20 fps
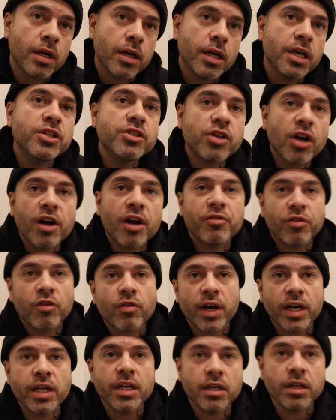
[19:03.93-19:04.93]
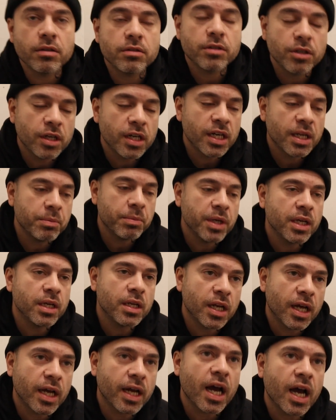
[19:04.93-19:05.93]
He's alright for right now. You know what I mean?
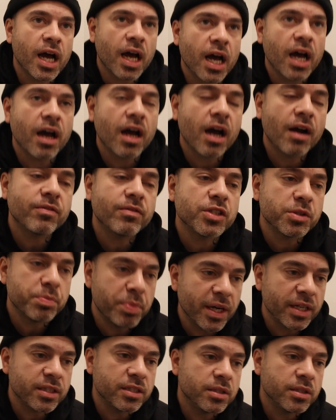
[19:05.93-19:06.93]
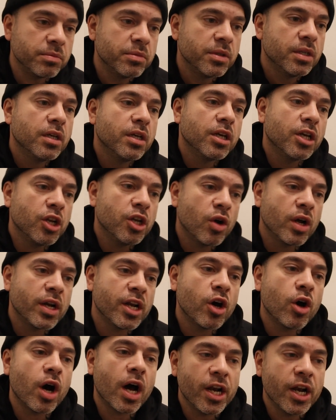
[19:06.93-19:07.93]
Like I respect him. You know,
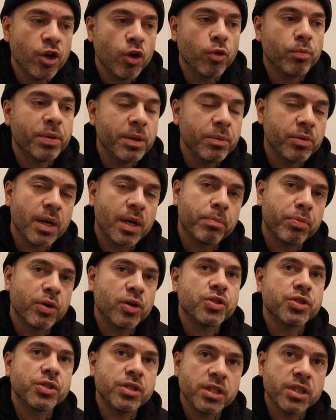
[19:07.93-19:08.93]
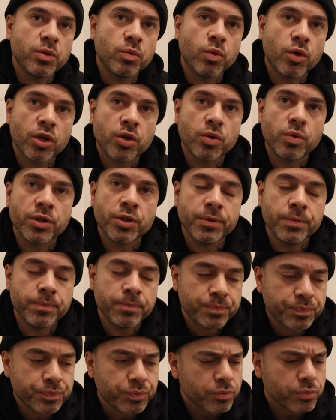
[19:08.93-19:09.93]
I know people that personally work with him,
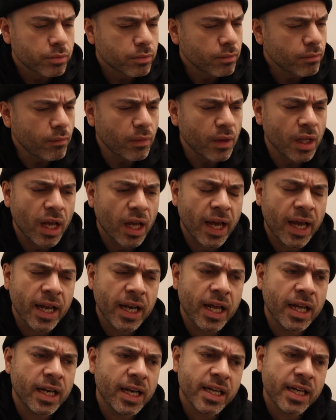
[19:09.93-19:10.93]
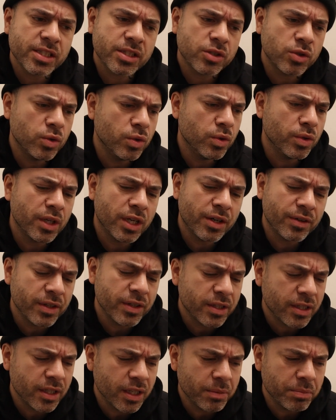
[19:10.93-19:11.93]
and that's cool and
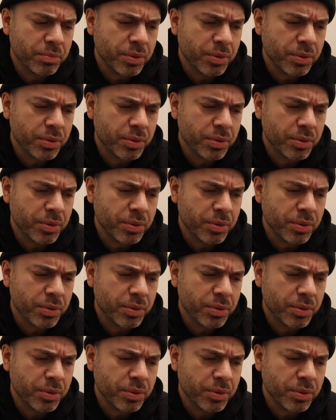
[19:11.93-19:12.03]
everything.